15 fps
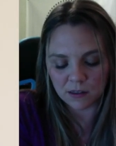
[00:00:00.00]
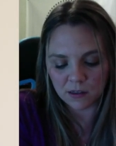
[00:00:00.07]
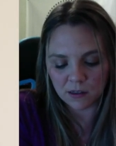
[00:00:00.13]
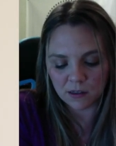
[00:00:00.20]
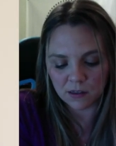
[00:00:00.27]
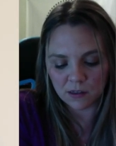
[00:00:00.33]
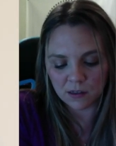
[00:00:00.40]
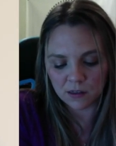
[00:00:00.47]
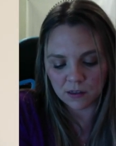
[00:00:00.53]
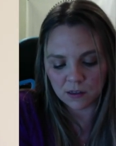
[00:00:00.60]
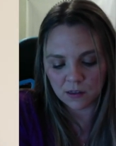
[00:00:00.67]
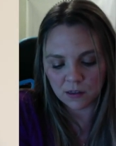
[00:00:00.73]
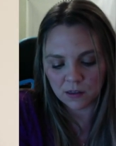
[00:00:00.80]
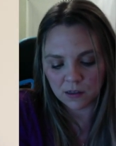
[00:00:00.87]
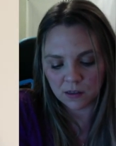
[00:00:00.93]

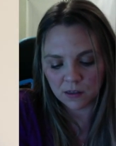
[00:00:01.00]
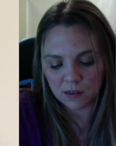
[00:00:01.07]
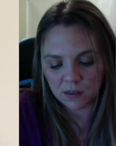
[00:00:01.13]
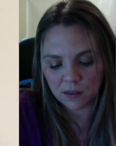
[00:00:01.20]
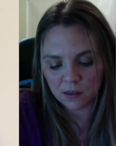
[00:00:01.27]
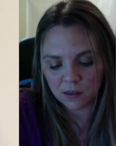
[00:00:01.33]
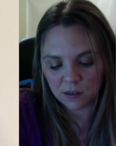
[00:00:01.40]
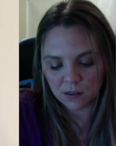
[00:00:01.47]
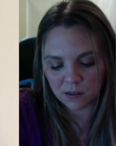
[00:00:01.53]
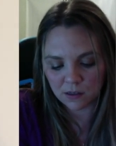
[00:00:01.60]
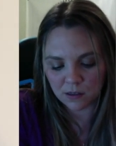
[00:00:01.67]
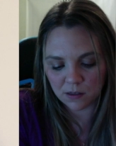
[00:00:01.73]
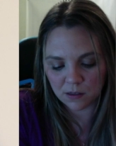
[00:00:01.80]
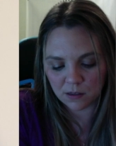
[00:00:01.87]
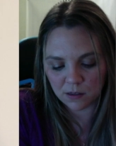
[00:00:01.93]

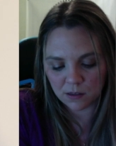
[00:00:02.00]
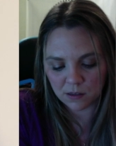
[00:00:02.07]
Nobody speaks.